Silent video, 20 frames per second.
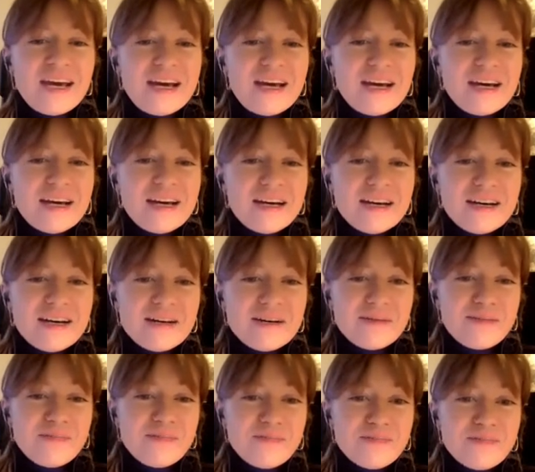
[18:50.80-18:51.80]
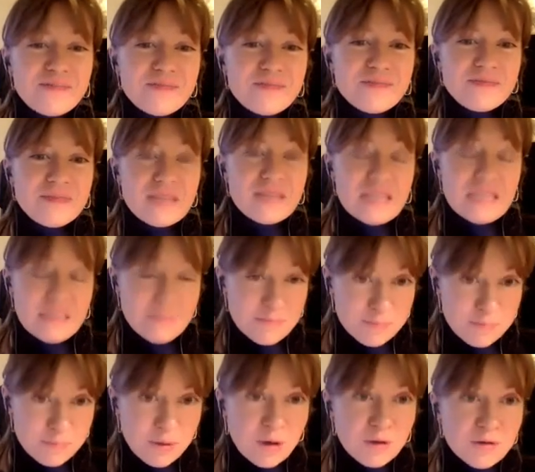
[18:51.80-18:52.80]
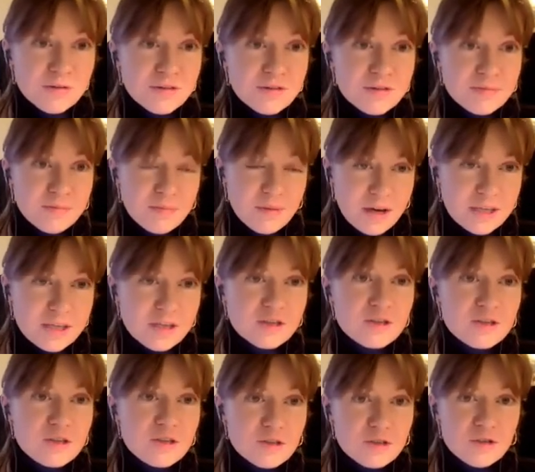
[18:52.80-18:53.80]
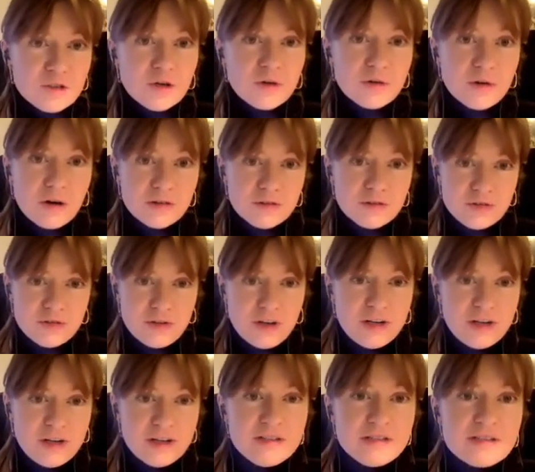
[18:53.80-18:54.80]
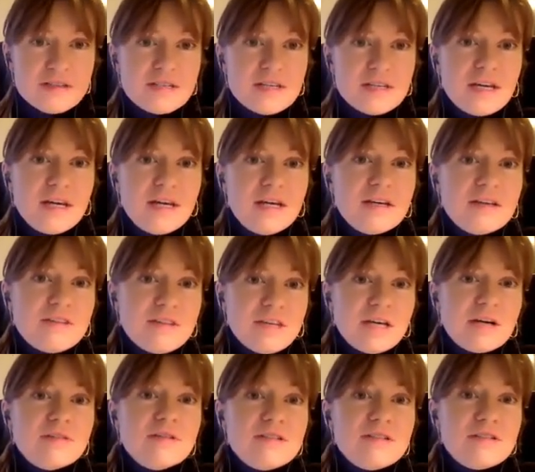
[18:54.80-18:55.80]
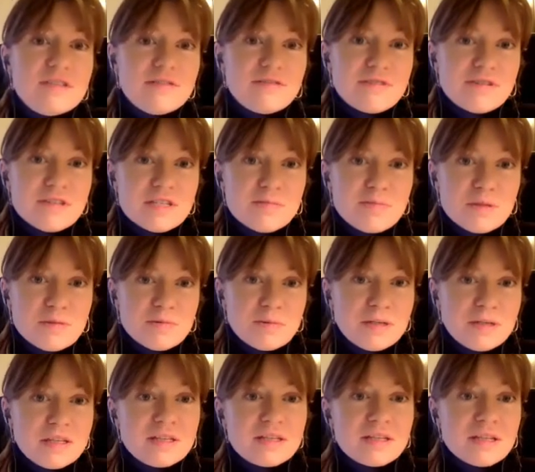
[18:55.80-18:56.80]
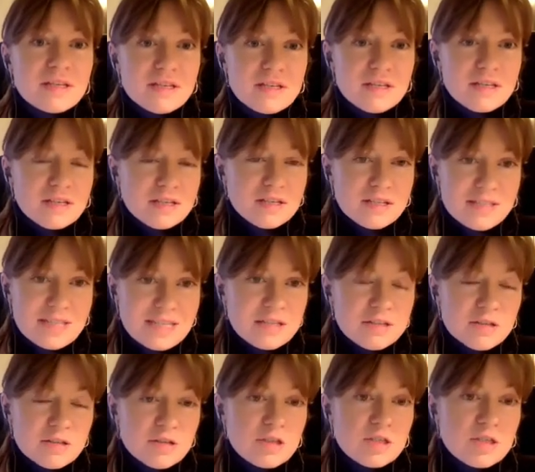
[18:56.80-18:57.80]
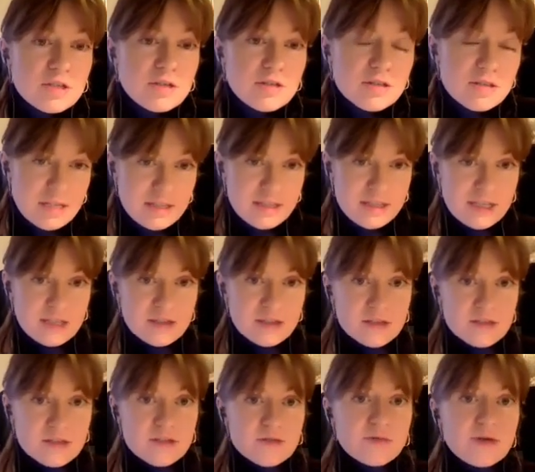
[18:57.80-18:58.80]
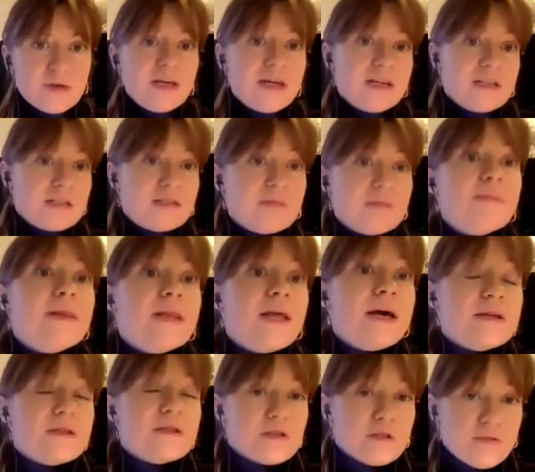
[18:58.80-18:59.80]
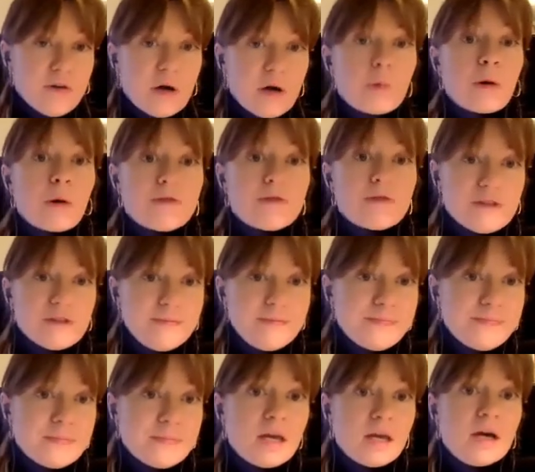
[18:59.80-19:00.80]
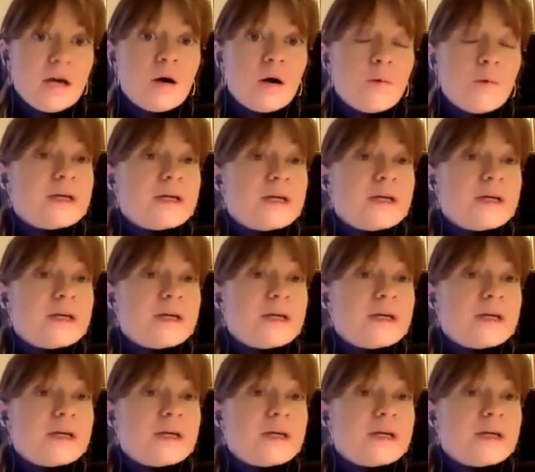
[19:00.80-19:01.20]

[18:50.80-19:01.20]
Both are used to show contrast. The only difference between sentence 2 and sentence 3 is the place of however. We can